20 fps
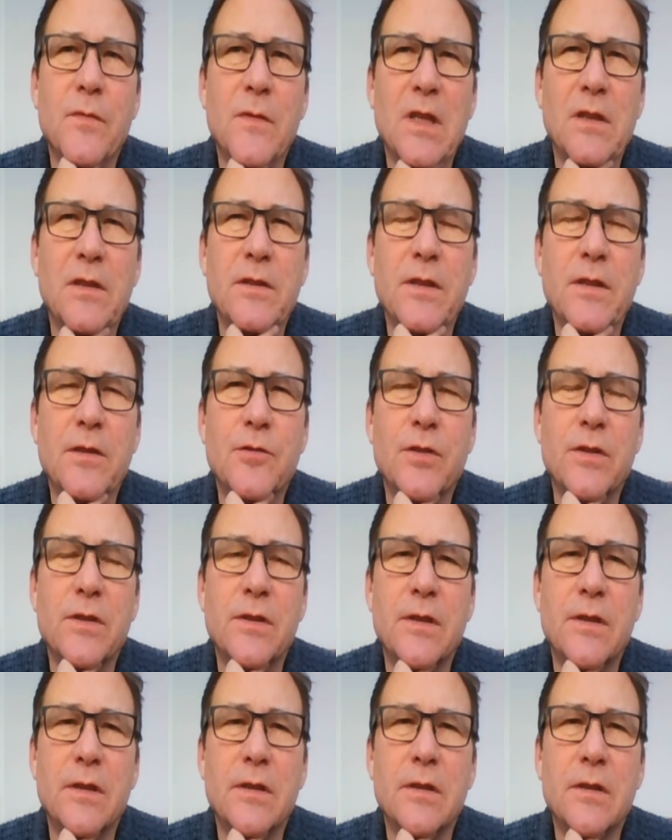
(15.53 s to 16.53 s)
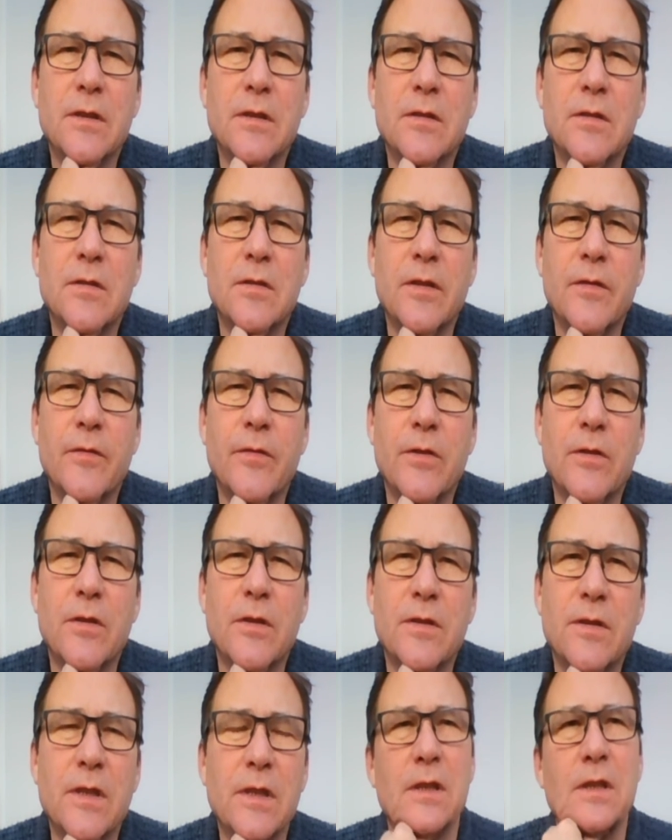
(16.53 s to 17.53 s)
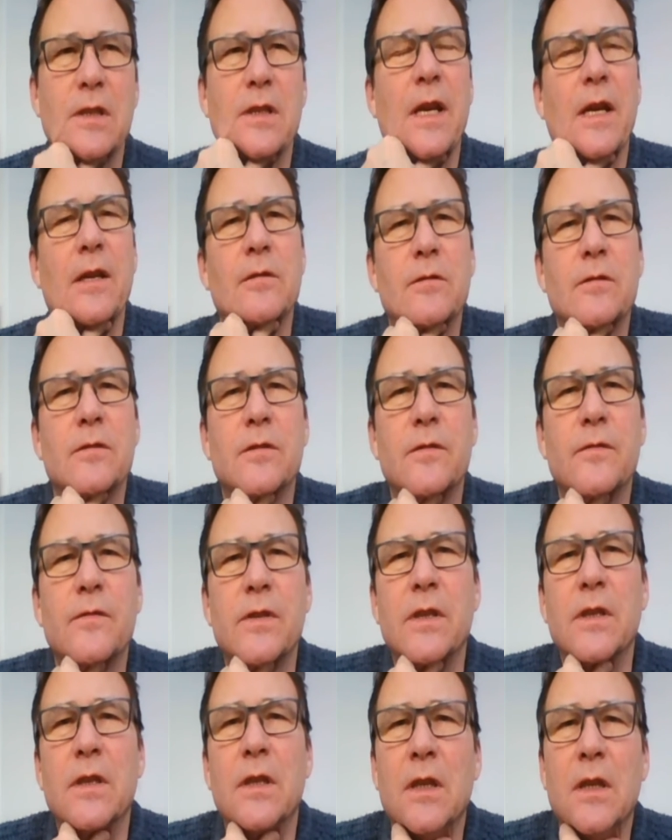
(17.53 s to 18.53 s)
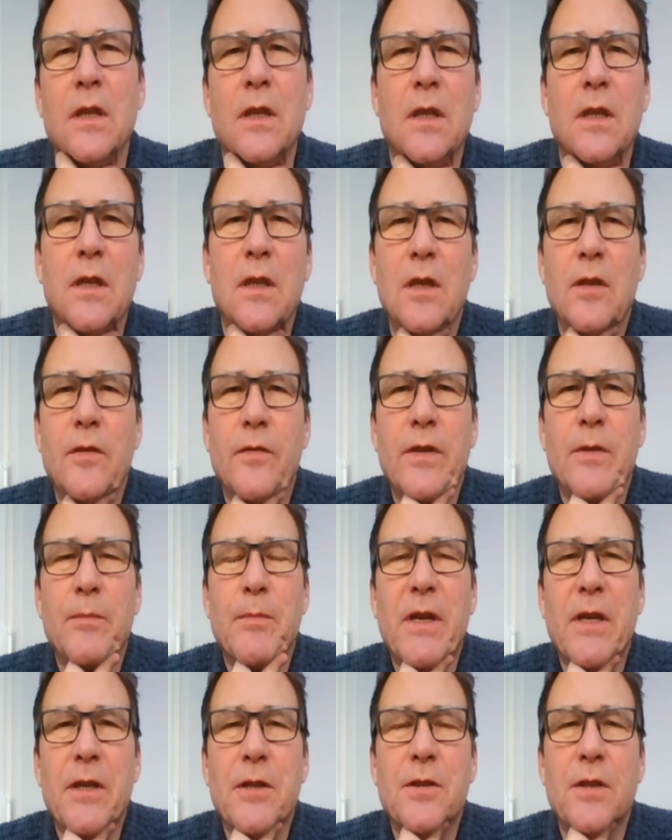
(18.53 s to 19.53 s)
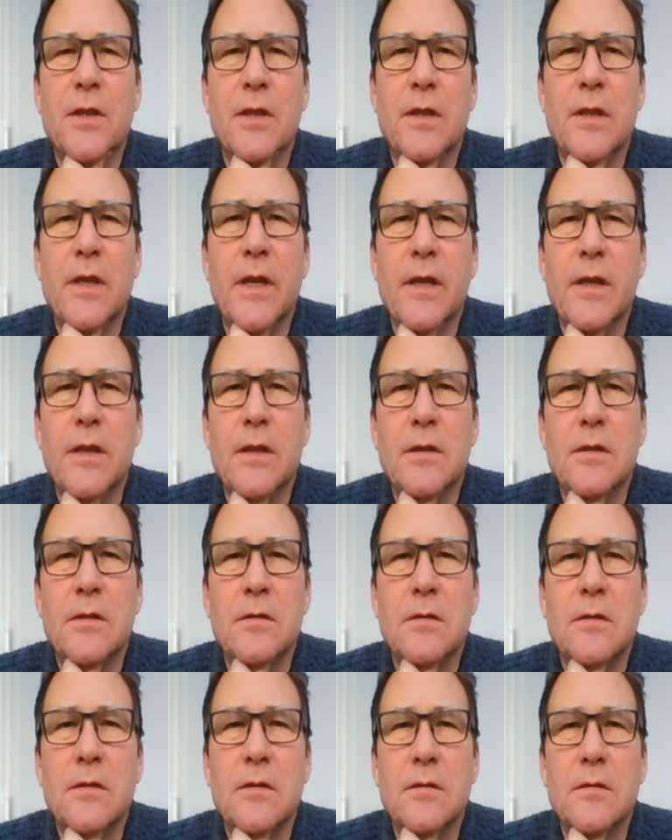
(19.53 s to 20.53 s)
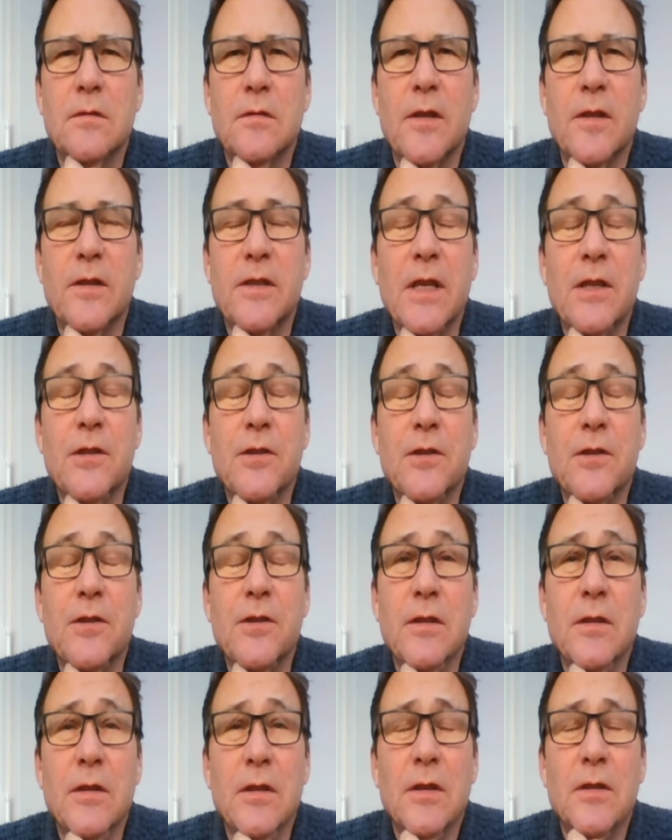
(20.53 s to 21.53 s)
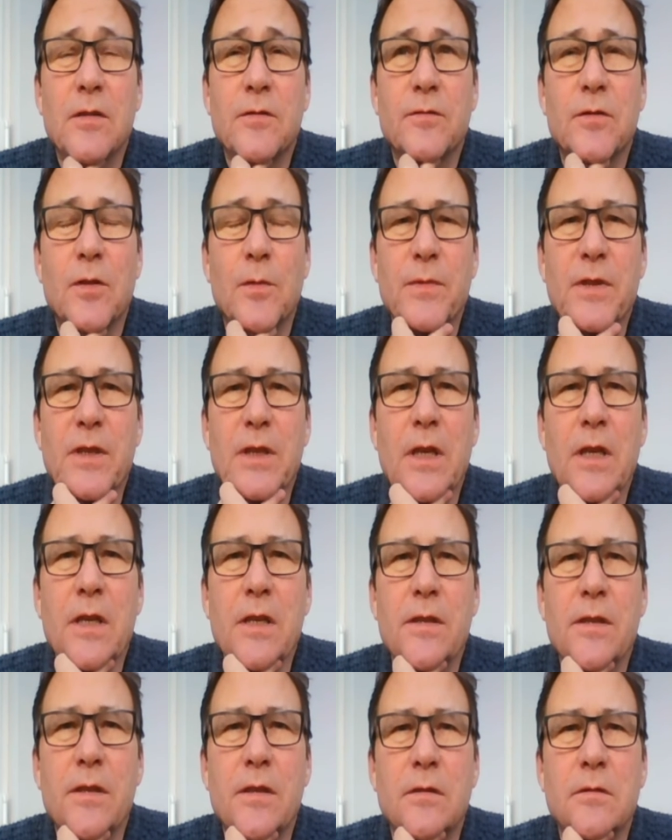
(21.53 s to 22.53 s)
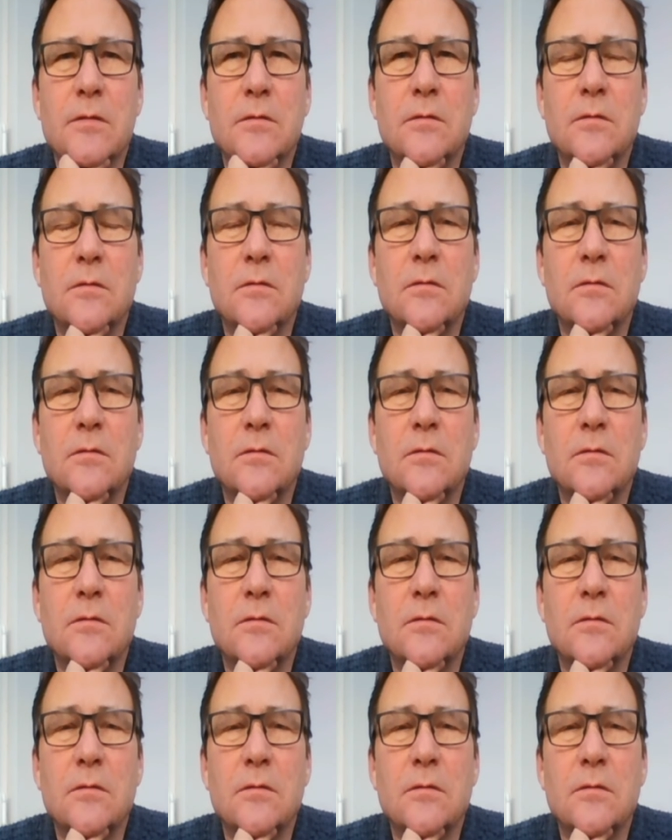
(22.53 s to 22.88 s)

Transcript: And it's interesting that if you consider the character of the Magi, they are essentially from the East,